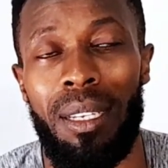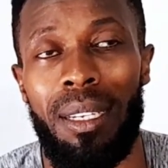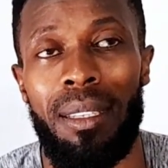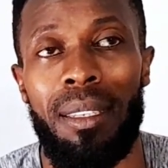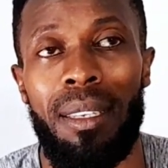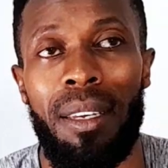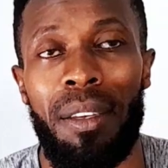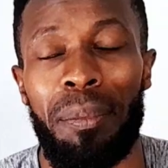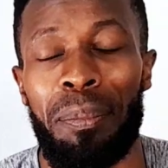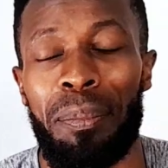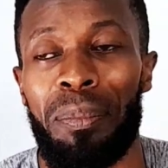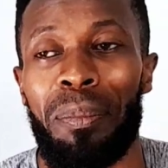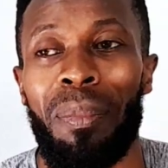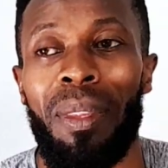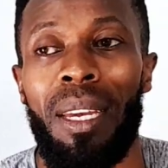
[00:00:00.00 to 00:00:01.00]
Let's say
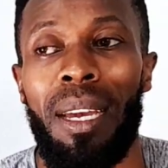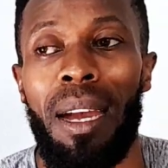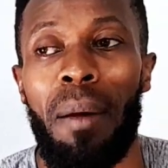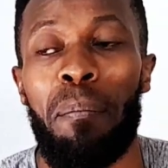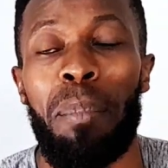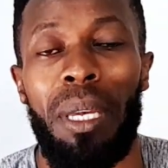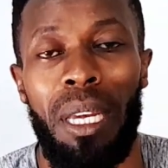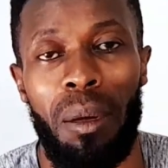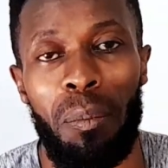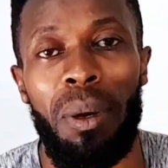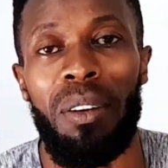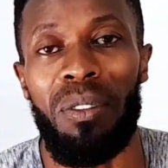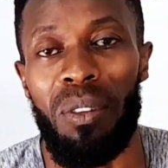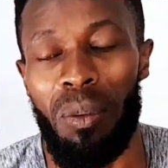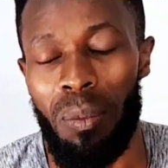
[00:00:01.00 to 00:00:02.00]
a peak
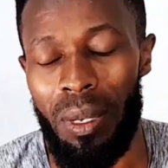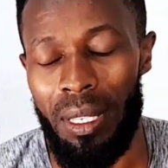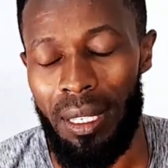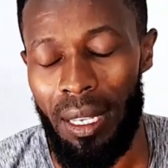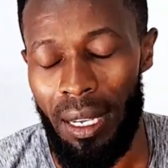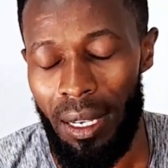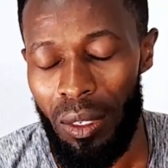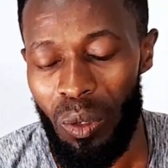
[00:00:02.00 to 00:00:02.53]
performance, yeah?